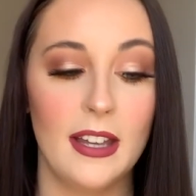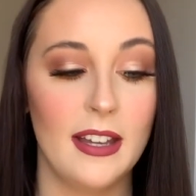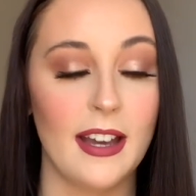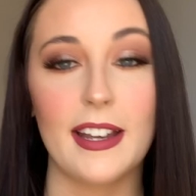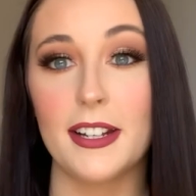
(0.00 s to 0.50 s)

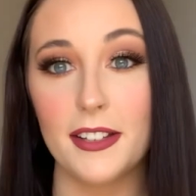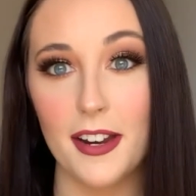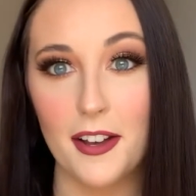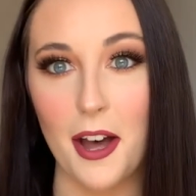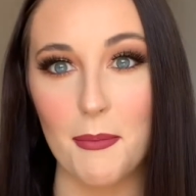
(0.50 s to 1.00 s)
I get a lot
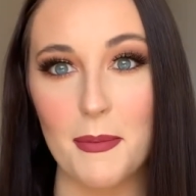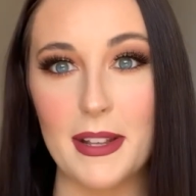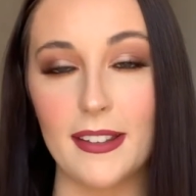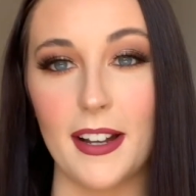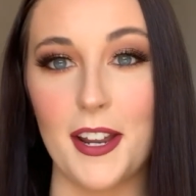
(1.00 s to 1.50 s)
of
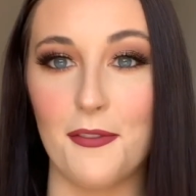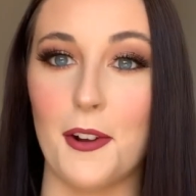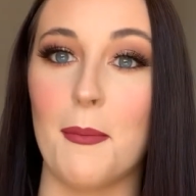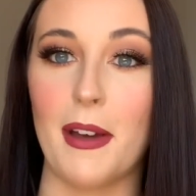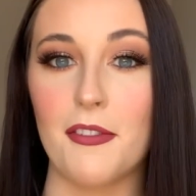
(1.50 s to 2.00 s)
compliments on it
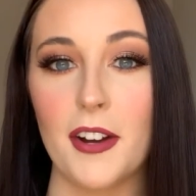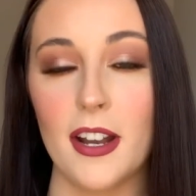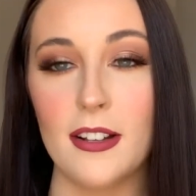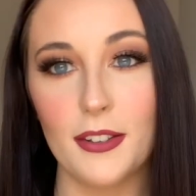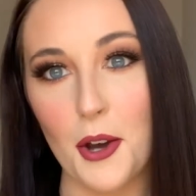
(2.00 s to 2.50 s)
from my
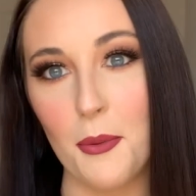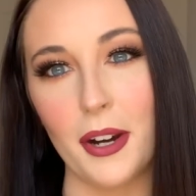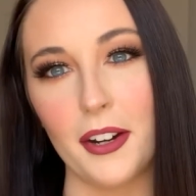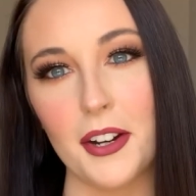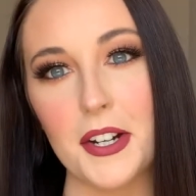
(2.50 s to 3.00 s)
friends,
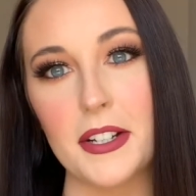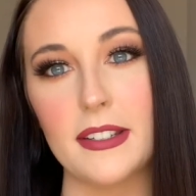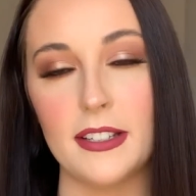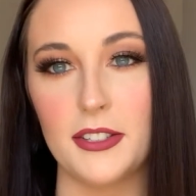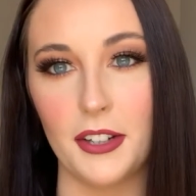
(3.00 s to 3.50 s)
coworkers,
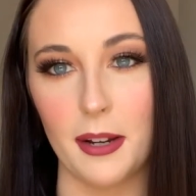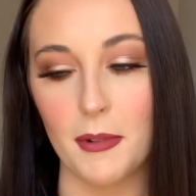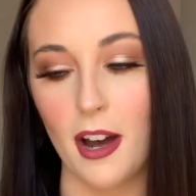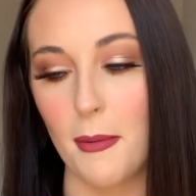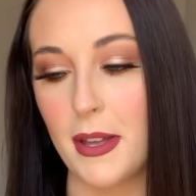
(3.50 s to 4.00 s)
Instagram
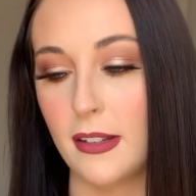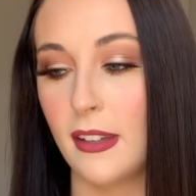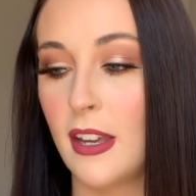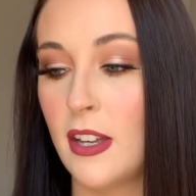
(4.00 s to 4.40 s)
comments,